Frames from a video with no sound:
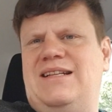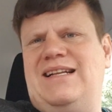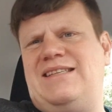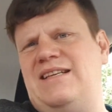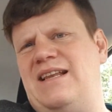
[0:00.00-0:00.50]

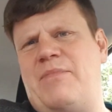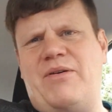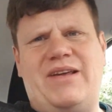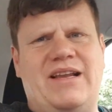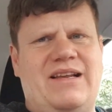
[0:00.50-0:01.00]
That's an
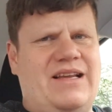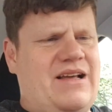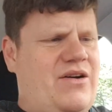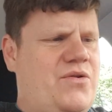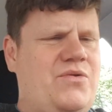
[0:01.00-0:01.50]
American
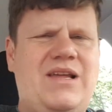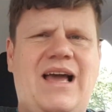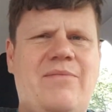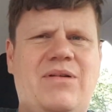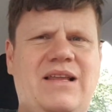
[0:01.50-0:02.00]
only,
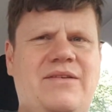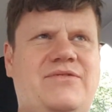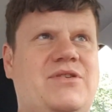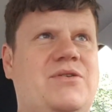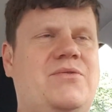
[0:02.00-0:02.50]
I believe,
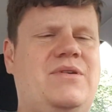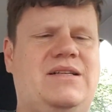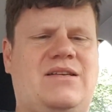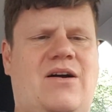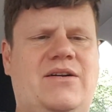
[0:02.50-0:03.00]
so
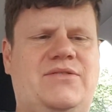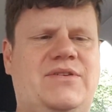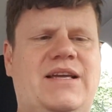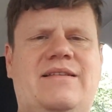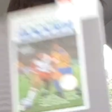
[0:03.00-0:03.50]
it's harder to
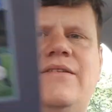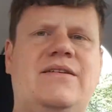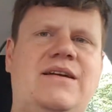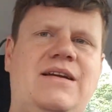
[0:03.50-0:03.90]
get here.